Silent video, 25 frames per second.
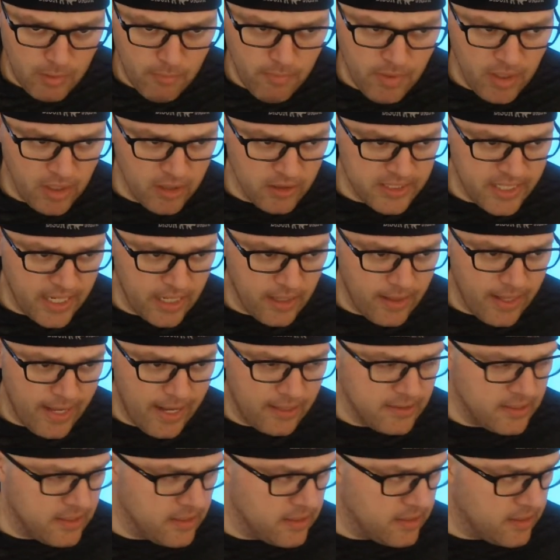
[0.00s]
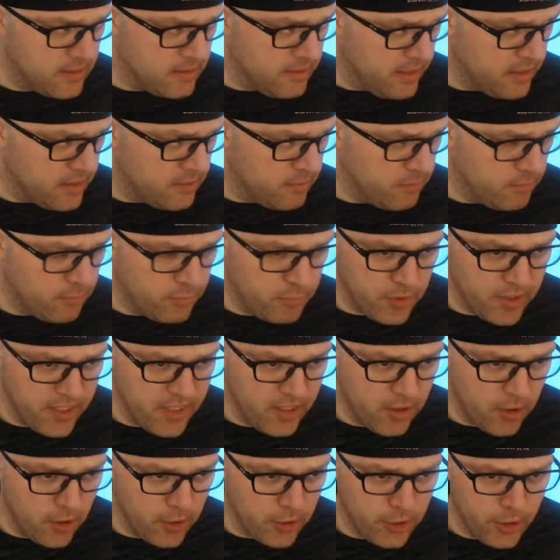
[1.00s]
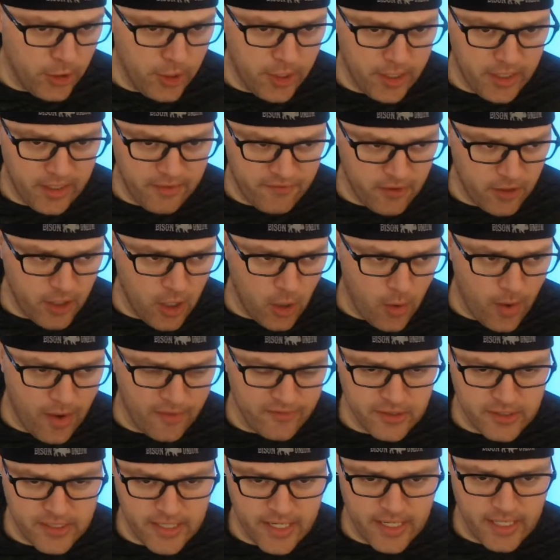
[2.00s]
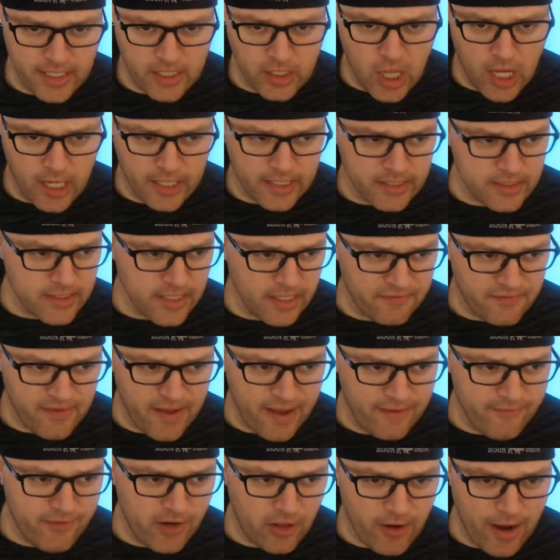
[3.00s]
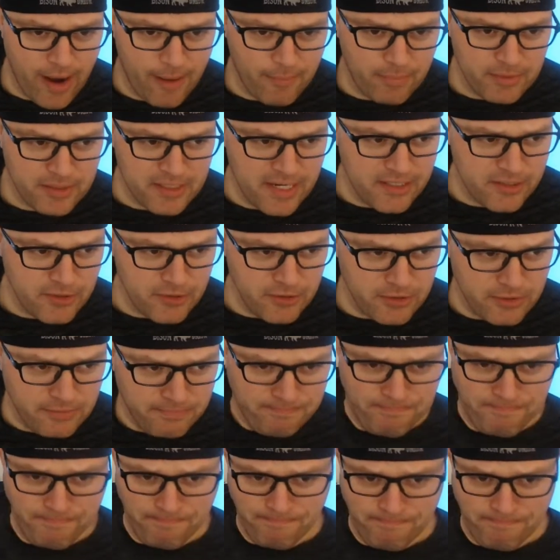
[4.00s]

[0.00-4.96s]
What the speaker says: Miller's Ale House is pretty darn good, and if you go after 10 o'clock, it's like $5 appetizers.